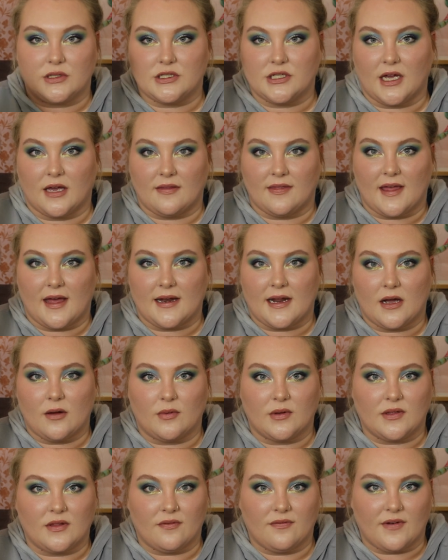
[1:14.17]
check that out
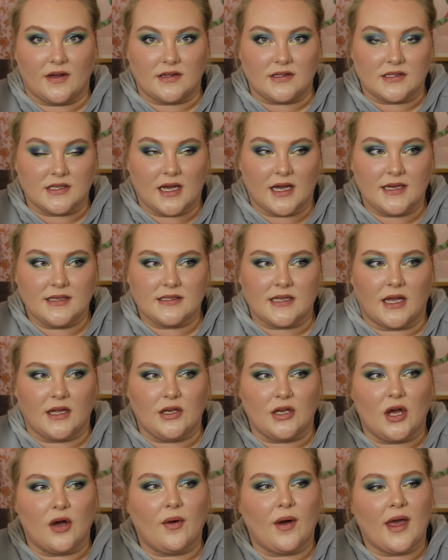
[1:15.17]
with the Fun Size. I
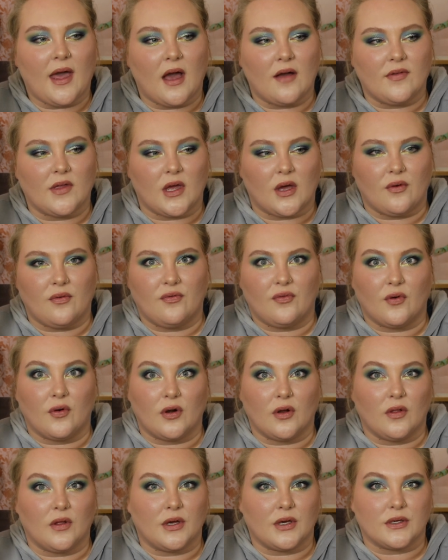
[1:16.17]
know I have like a
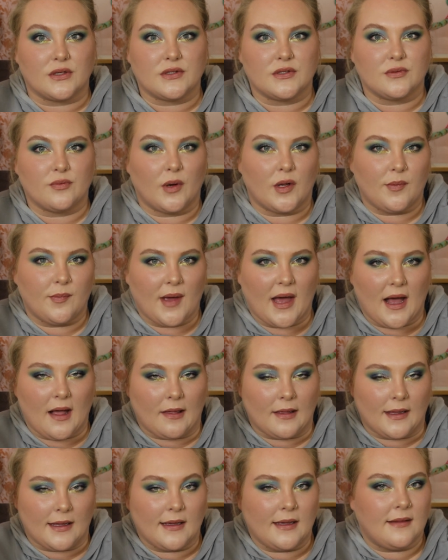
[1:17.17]
four looks, one
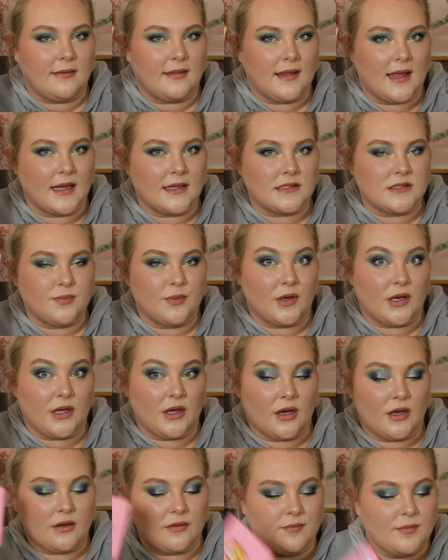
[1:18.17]
palette, and that's pretty
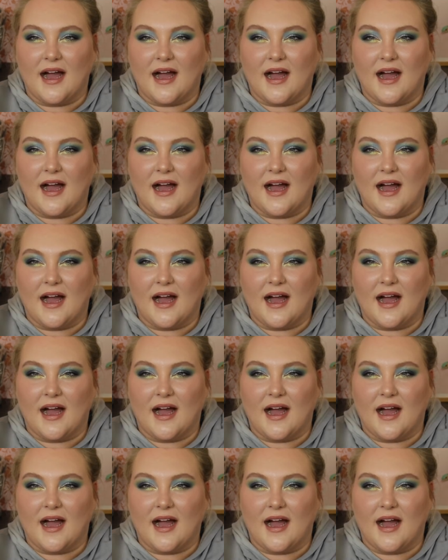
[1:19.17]
good.